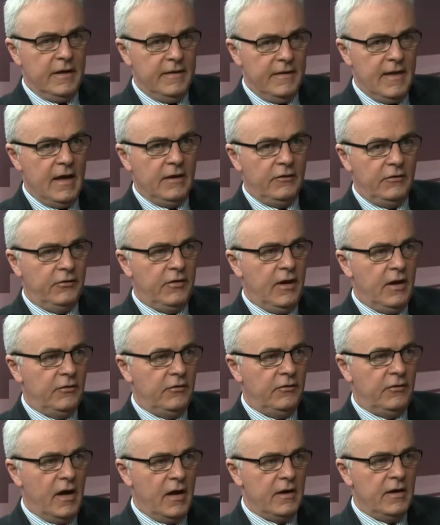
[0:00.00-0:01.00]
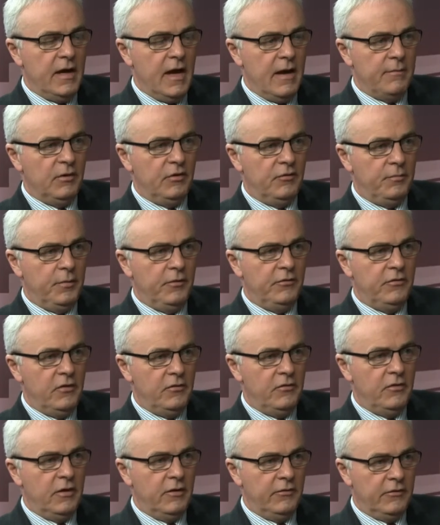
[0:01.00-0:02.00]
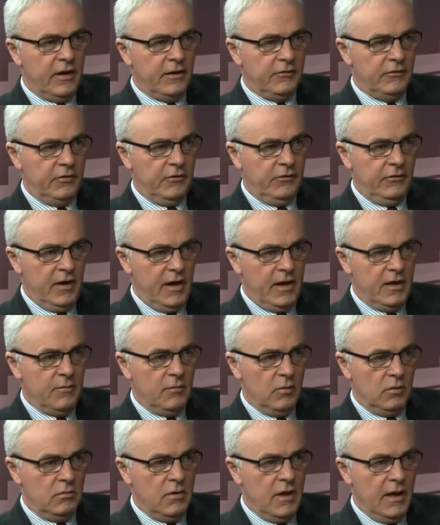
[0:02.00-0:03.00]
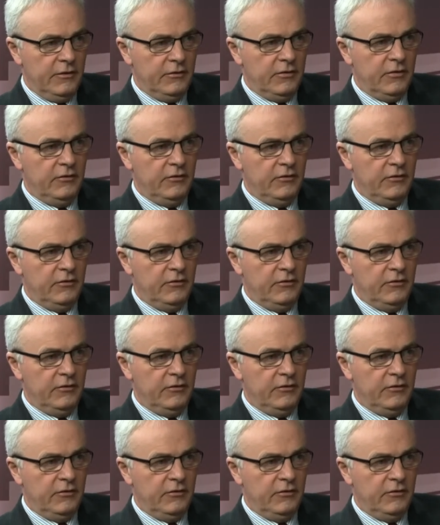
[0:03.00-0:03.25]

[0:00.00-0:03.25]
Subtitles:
in that sense, Tony Abbott's position is unsustainable as